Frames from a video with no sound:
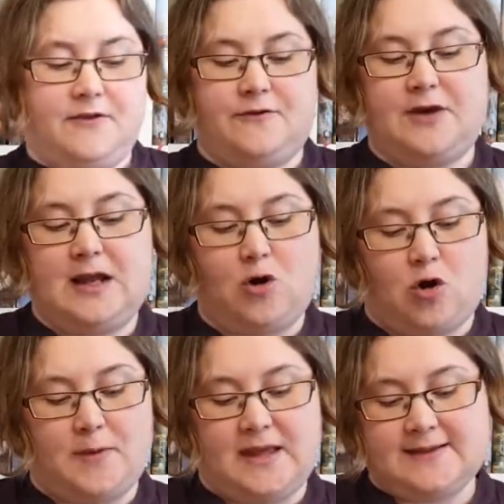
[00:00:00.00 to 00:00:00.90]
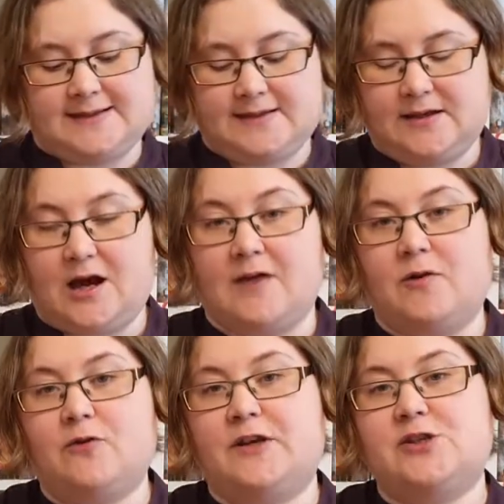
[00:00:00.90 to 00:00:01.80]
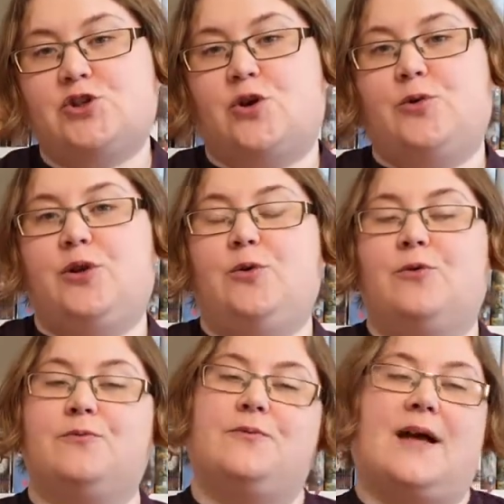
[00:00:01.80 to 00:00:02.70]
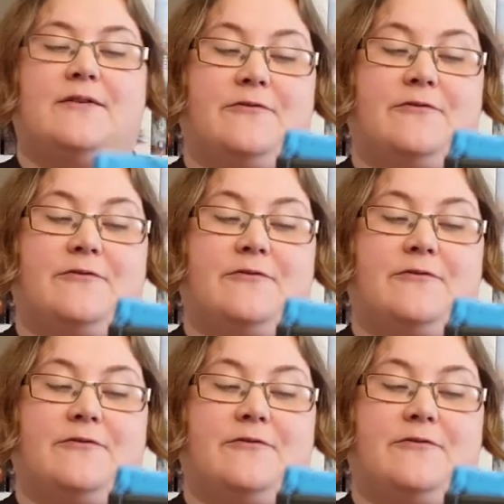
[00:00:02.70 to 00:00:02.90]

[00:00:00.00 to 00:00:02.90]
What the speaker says: 3 comics. I've already shown you and